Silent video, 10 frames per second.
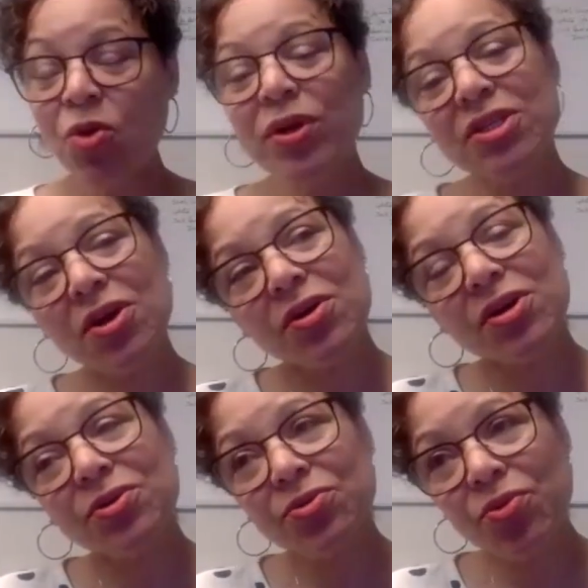We don't
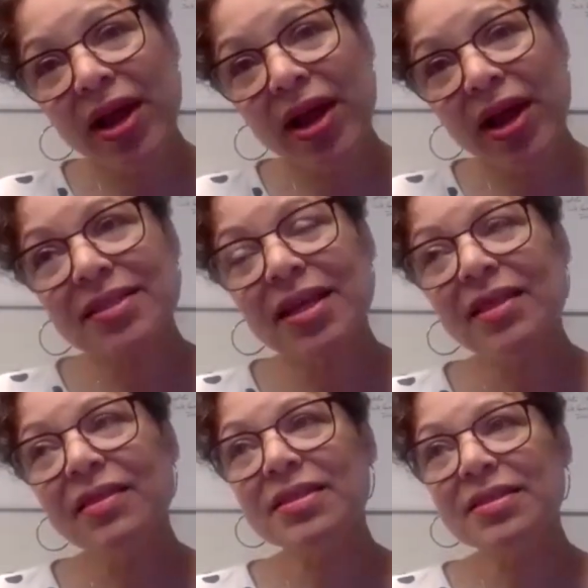correct
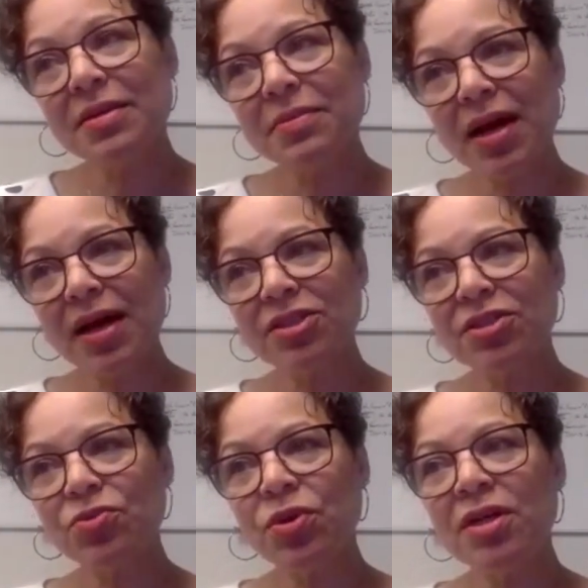the
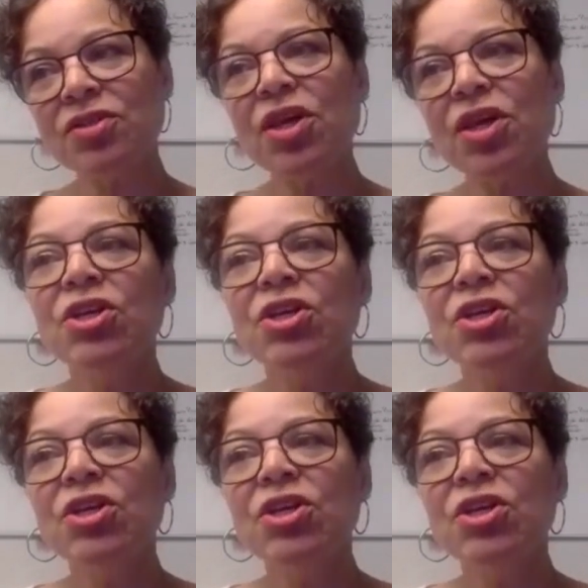subconscious ones,